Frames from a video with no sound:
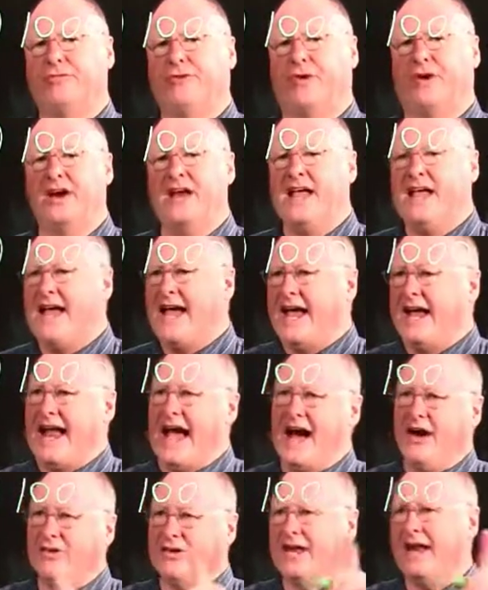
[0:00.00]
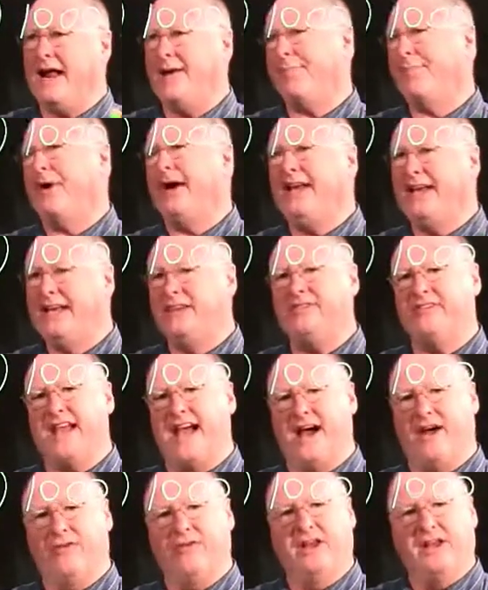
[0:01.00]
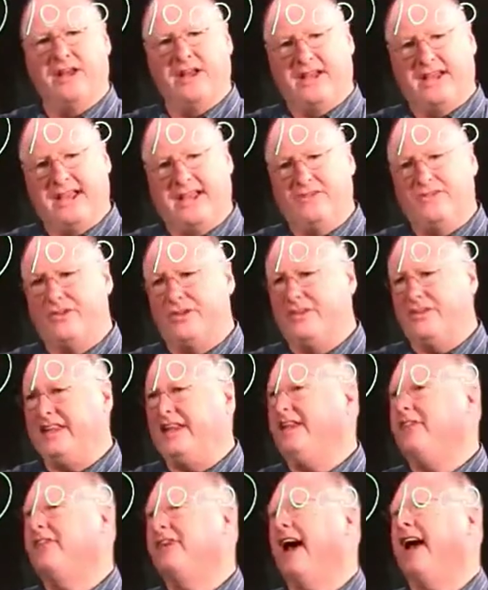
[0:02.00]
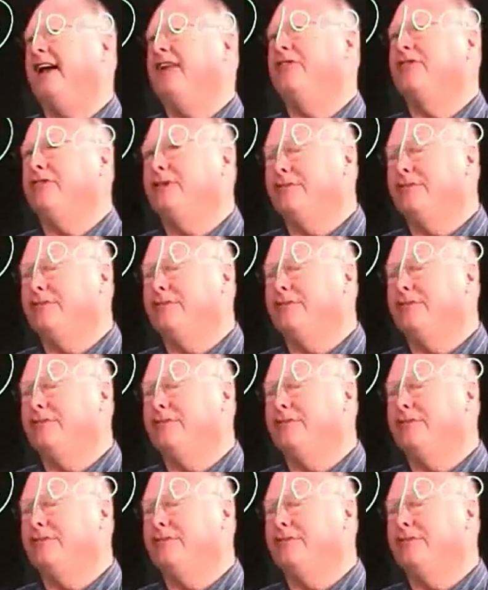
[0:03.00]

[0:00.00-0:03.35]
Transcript: and how can I break it down into these kinds of